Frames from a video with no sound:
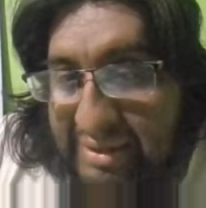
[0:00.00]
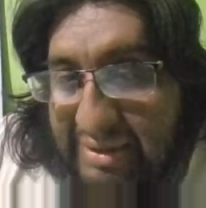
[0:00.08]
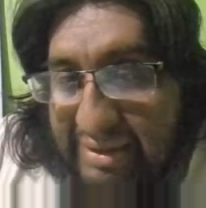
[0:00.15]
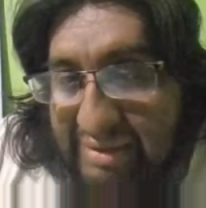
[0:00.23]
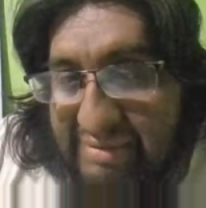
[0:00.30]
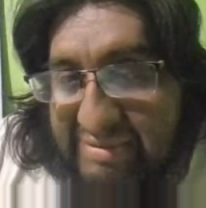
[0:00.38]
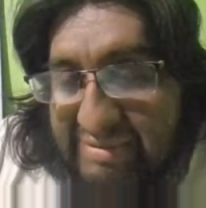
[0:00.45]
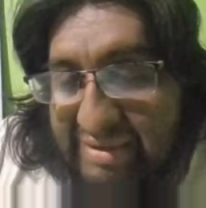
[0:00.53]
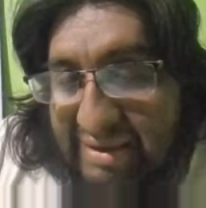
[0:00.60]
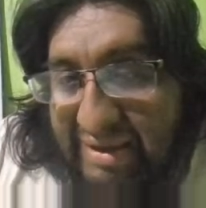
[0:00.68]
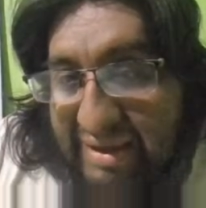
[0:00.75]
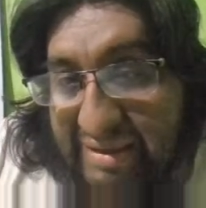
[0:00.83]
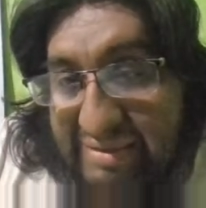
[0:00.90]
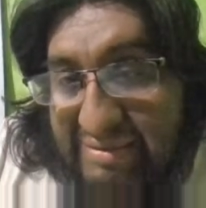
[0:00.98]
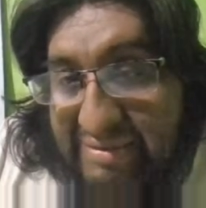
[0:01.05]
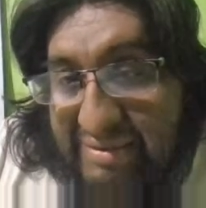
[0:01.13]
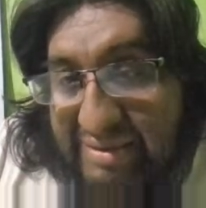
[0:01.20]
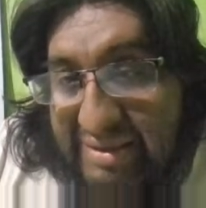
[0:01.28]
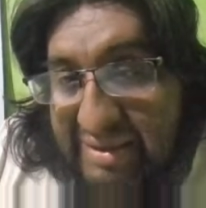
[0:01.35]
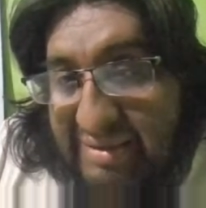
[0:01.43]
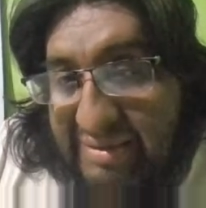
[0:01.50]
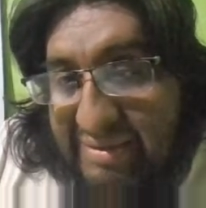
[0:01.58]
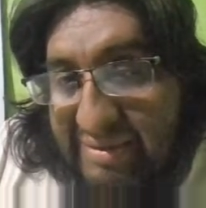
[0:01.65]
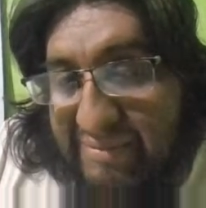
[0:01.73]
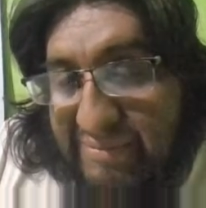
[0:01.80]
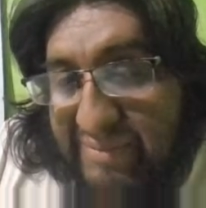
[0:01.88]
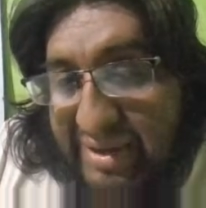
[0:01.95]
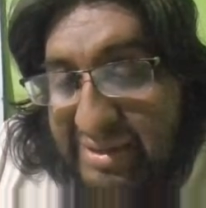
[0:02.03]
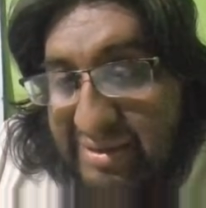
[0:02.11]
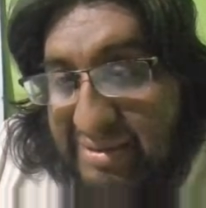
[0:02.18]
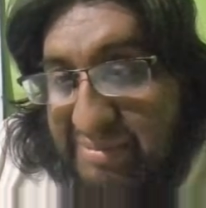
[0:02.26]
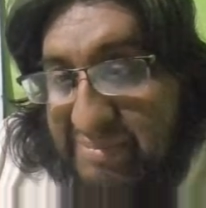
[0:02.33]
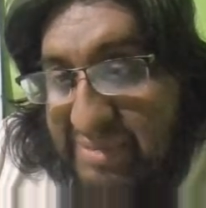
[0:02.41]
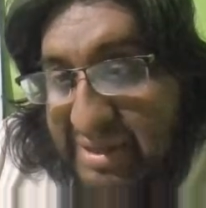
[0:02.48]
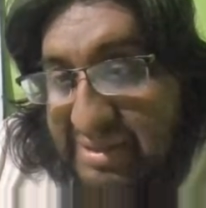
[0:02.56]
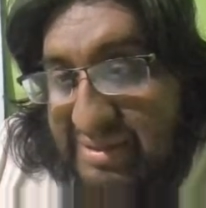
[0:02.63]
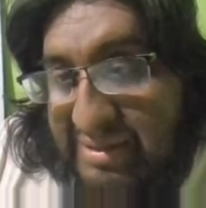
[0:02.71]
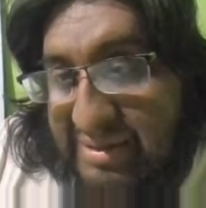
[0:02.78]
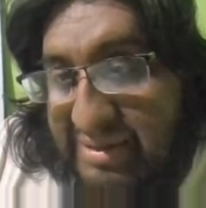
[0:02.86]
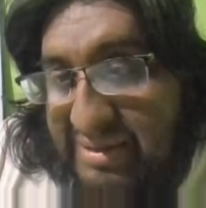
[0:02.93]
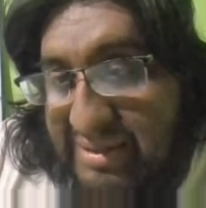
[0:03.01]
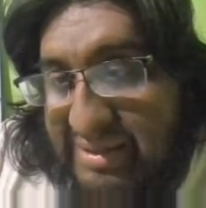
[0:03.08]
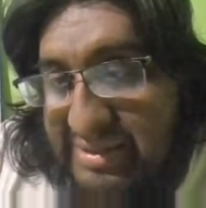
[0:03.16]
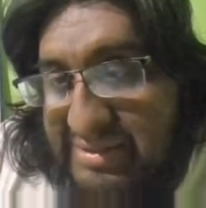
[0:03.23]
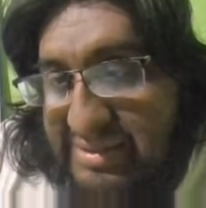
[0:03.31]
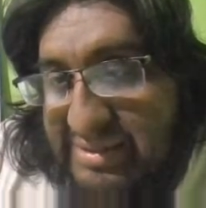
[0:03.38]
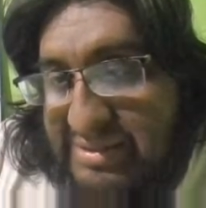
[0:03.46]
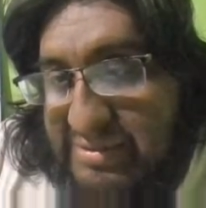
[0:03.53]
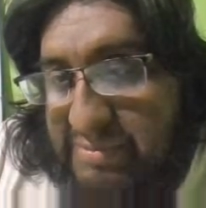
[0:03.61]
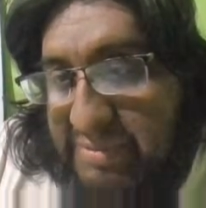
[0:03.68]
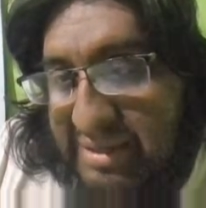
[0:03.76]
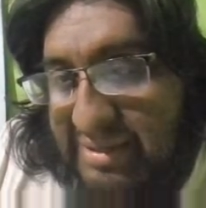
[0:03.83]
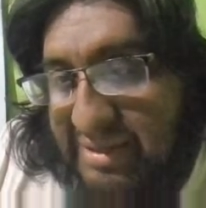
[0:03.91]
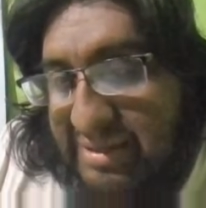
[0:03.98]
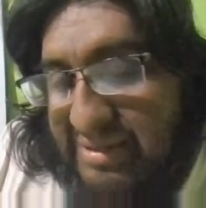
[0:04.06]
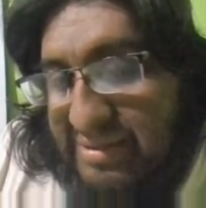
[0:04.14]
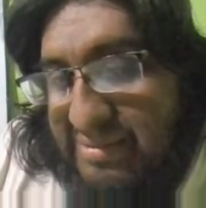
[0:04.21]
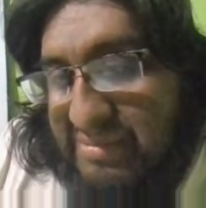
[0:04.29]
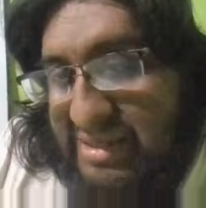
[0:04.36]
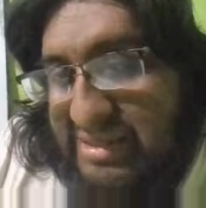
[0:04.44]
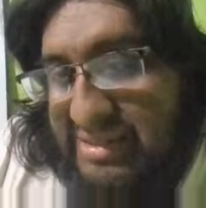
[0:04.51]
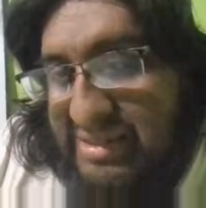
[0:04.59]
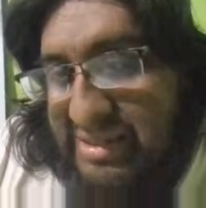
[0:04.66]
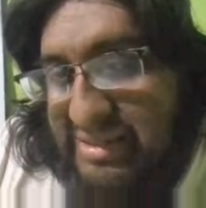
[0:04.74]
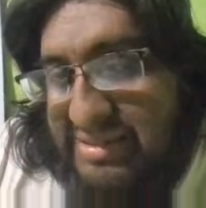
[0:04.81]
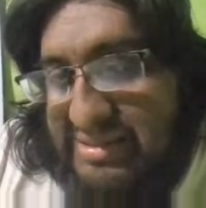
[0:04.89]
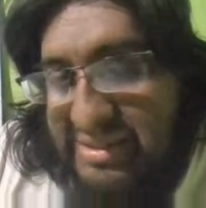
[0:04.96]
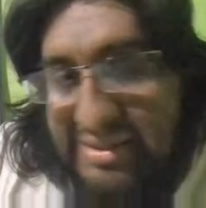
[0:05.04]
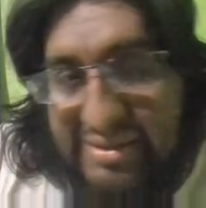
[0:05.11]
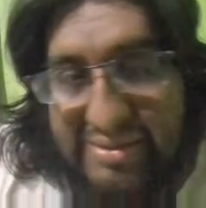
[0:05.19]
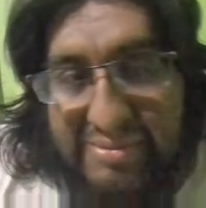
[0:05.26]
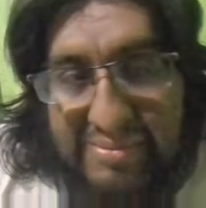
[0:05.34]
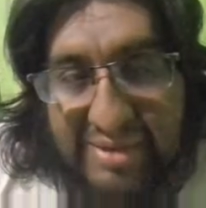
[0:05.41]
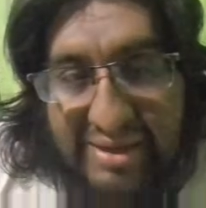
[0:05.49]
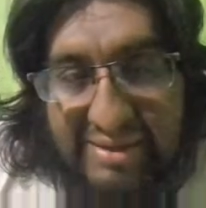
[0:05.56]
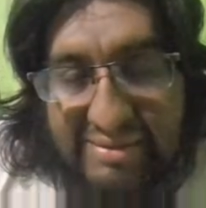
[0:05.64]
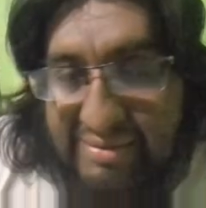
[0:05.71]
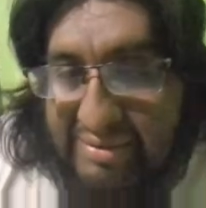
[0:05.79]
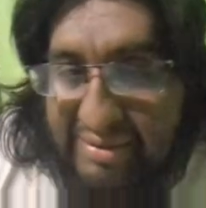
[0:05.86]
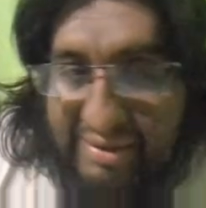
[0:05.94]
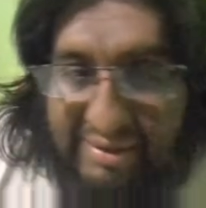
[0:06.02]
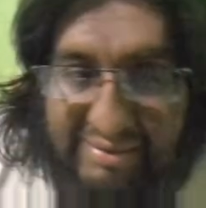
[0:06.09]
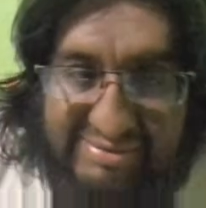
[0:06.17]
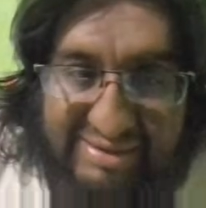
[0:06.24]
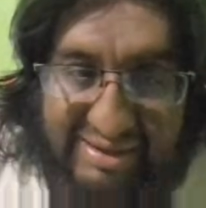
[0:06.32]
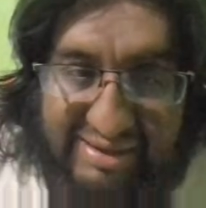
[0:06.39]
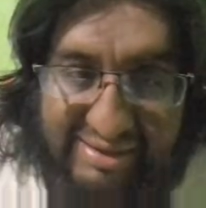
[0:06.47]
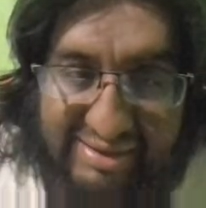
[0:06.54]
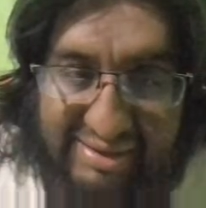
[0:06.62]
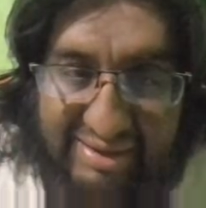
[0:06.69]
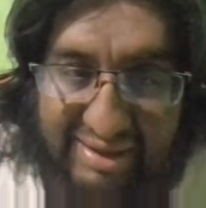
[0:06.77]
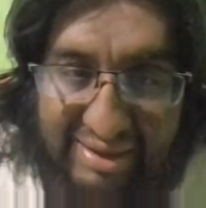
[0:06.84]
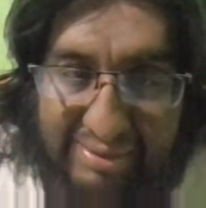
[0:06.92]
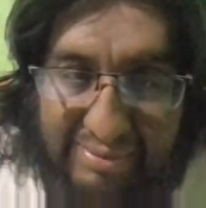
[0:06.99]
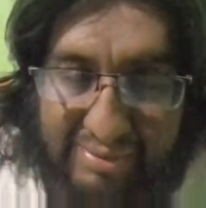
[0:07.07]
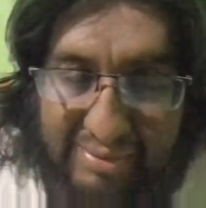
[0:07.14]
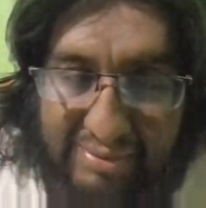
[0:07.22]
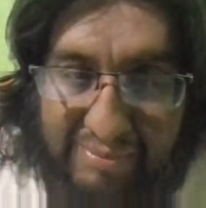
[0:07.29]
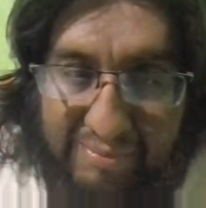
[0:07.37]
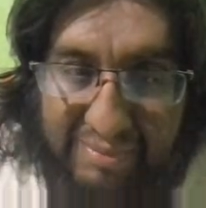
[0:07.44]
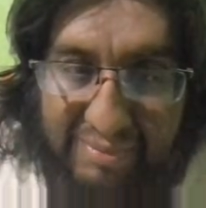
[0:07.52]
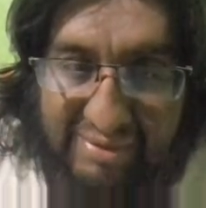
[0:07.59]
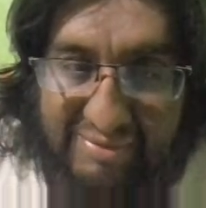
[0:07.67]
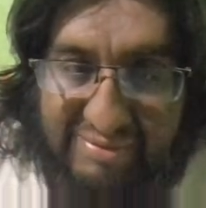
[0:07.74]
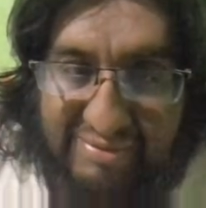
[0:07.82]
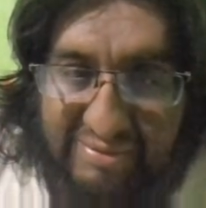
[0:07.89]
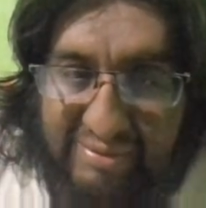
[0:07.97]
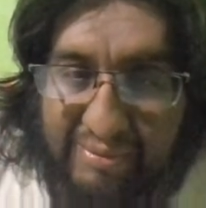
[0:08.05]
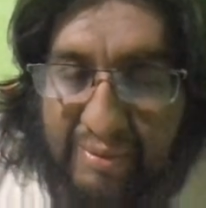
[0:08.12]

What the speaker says: Each entry in the binary pattern is expected to match a single byte exactly 8 bits.